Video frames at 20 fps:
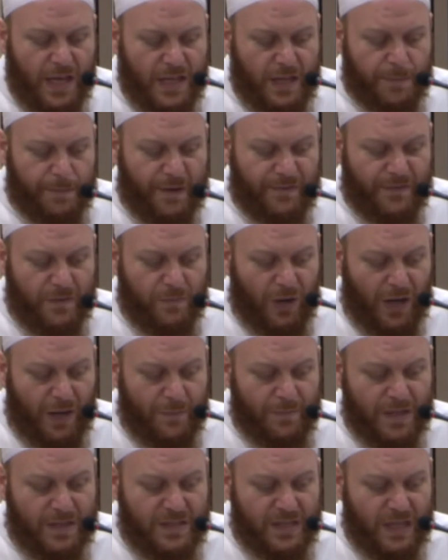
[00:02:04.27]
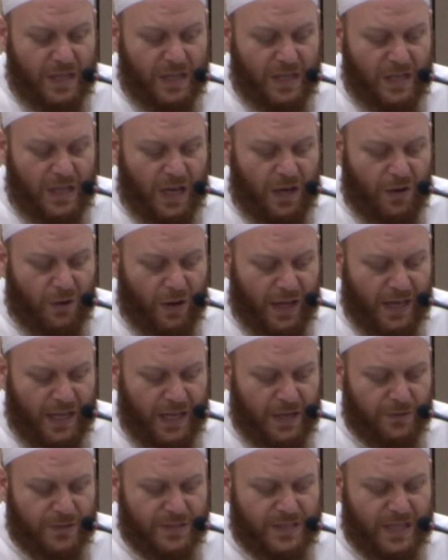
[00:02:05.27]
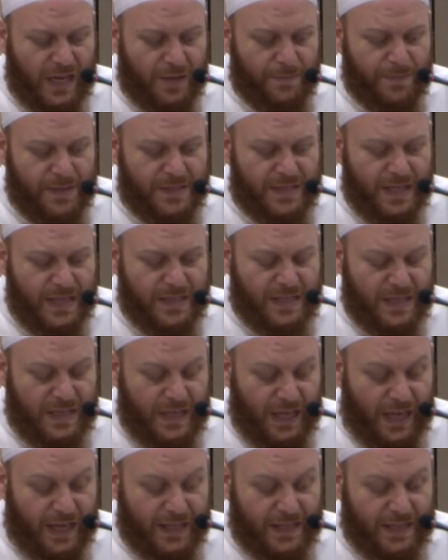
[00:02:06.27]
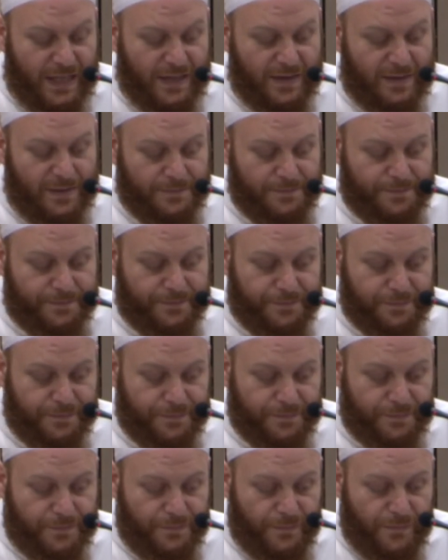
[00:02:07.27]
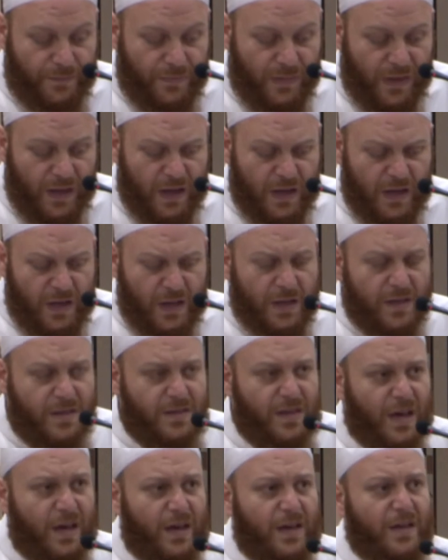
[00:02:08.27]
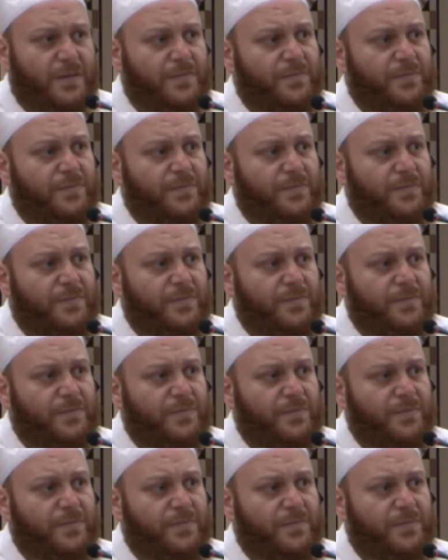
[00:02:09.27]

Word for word: The Prophet Muhammad sallallahu alayhi wa sallam, he says in the hadith that